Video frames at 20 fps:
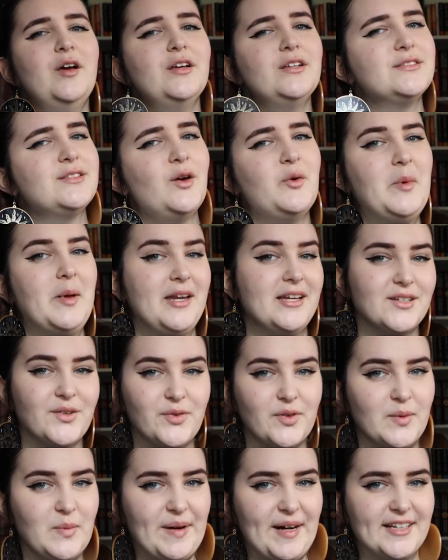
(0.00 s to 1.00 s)
so many
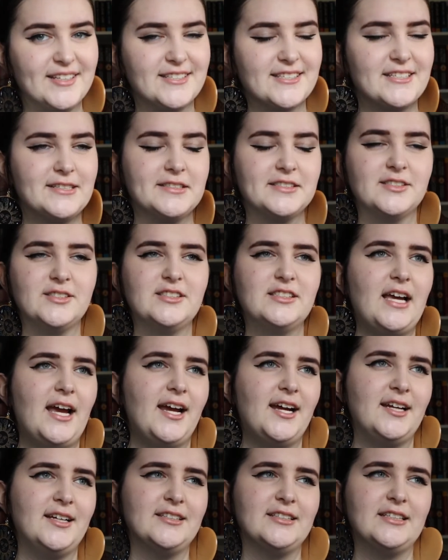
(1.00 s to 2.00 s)
different monsters,
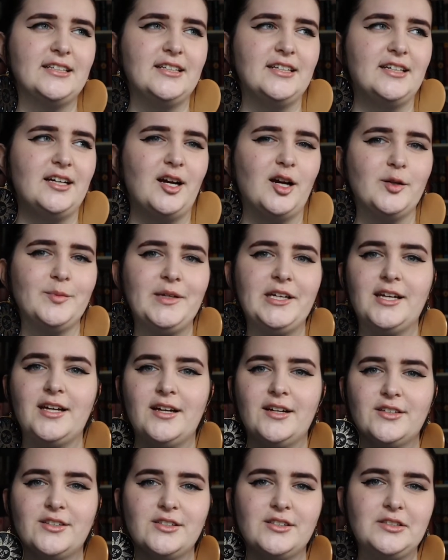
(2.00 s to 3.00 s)
and our main
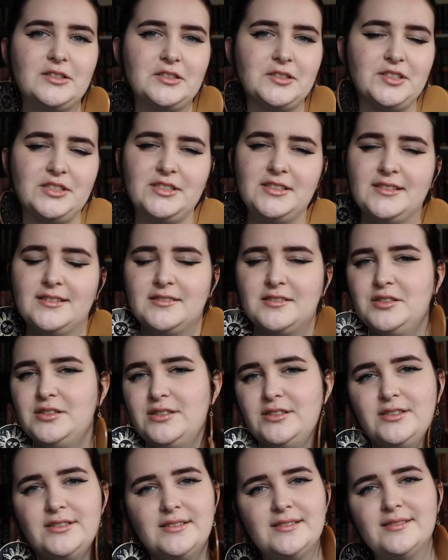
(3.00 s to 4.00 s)
character, she
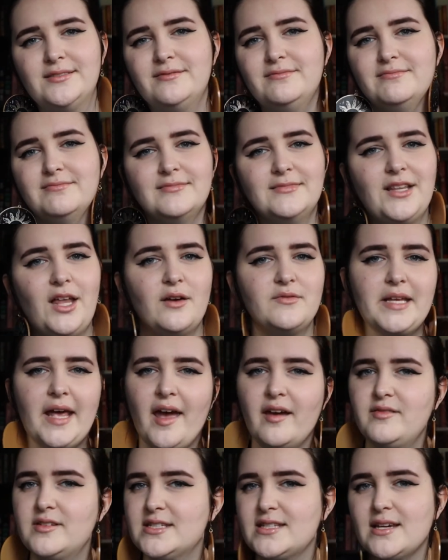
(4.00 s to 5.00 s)
just loves
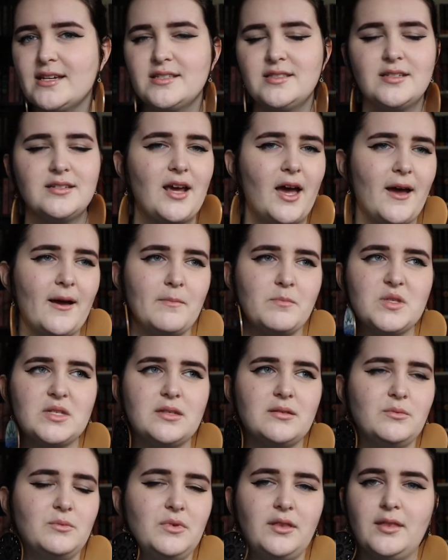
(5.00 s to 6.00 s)
having sexy
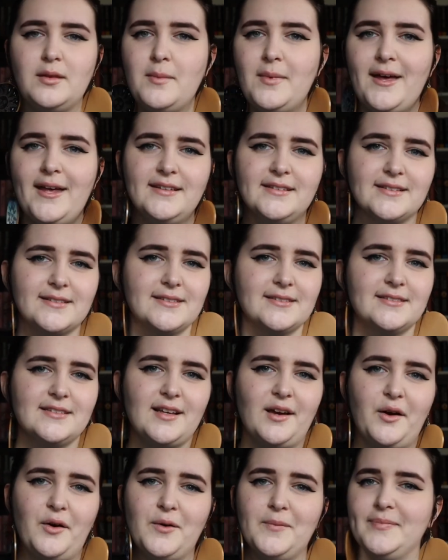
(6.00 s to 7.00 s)
times with the men's,
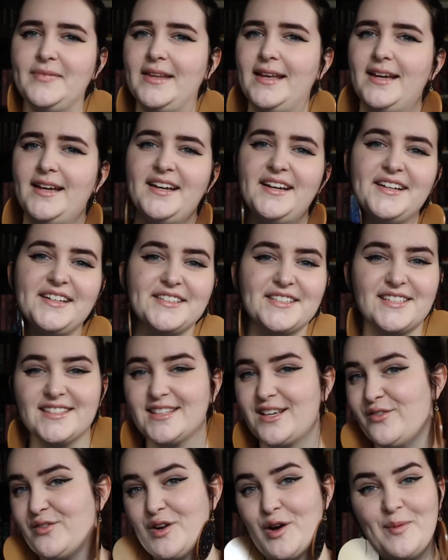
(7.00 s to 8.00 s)
so
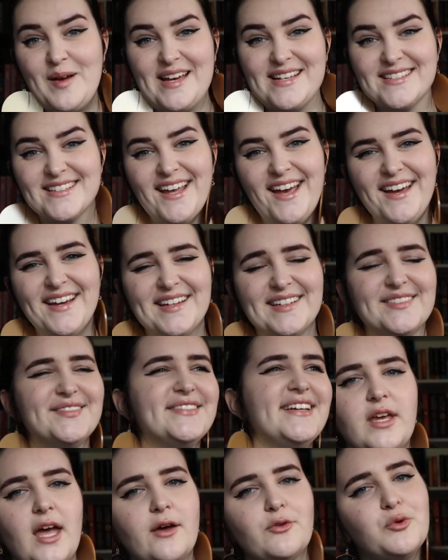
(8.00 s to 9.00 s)
she's living her best life.
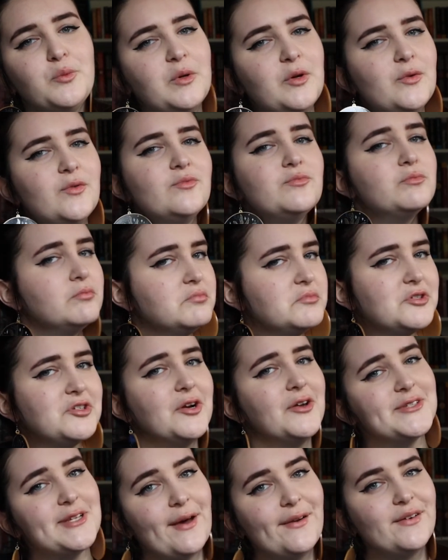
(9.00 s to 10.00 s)
Kathrynne,
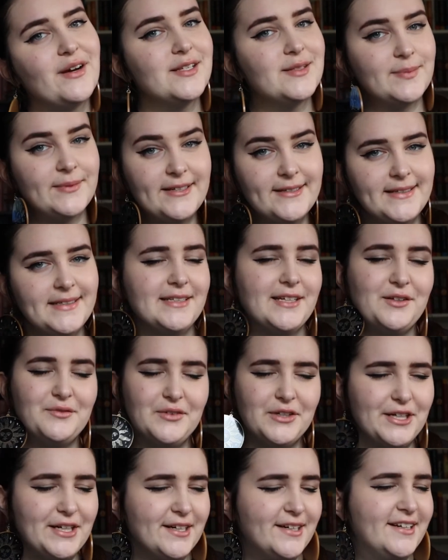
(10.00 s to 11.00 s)
she knows how to write smut, good
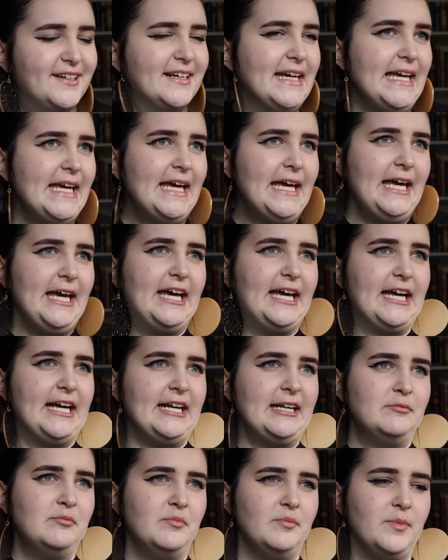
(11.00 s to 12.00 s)
for her.
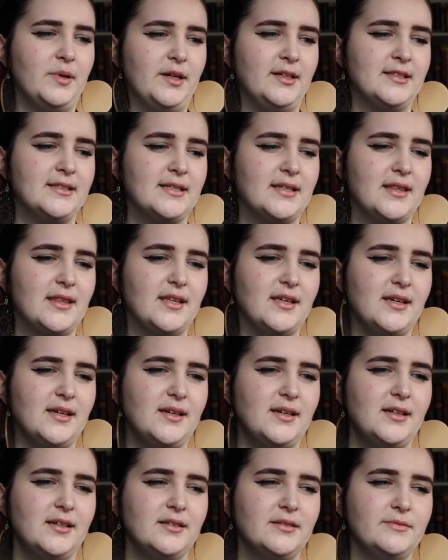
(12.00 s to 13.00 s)
But
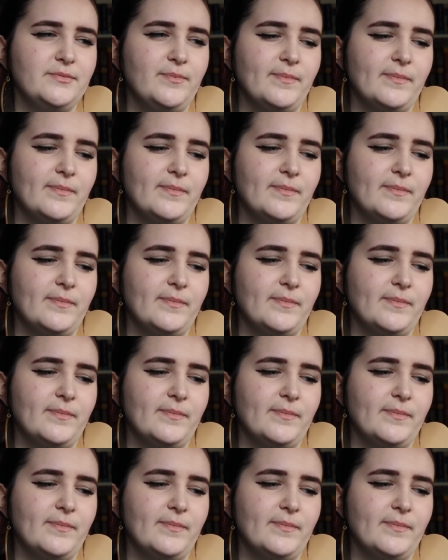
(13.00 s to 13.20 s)
the